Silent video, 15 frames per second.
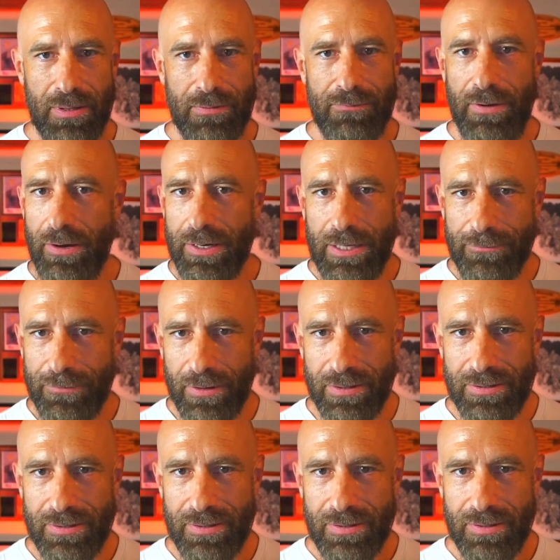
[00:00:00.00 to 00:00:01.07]
Very
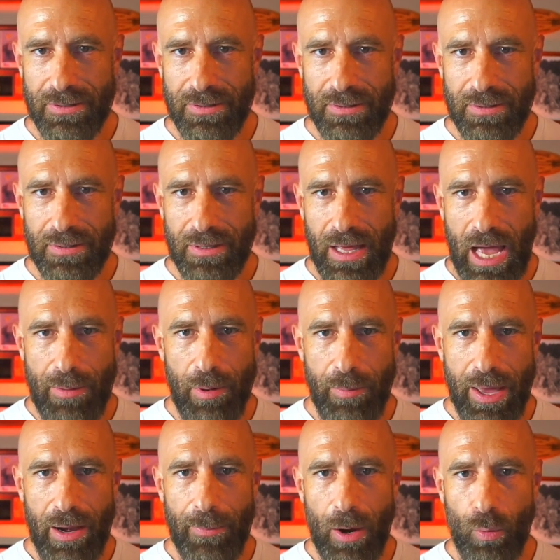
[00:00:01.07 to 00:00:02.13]
different. I'm a
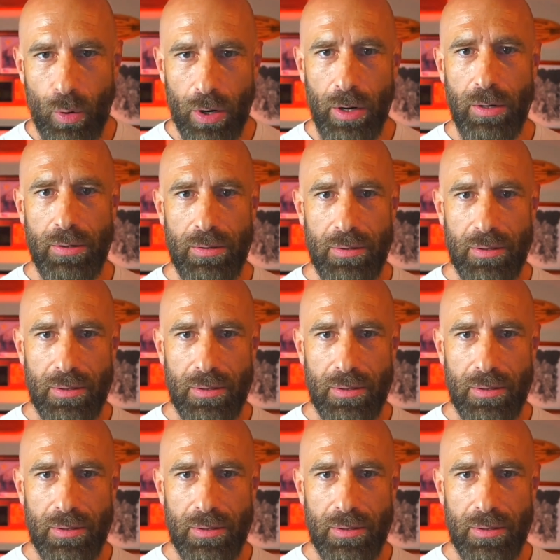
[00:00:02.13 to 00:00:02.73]
man of my word.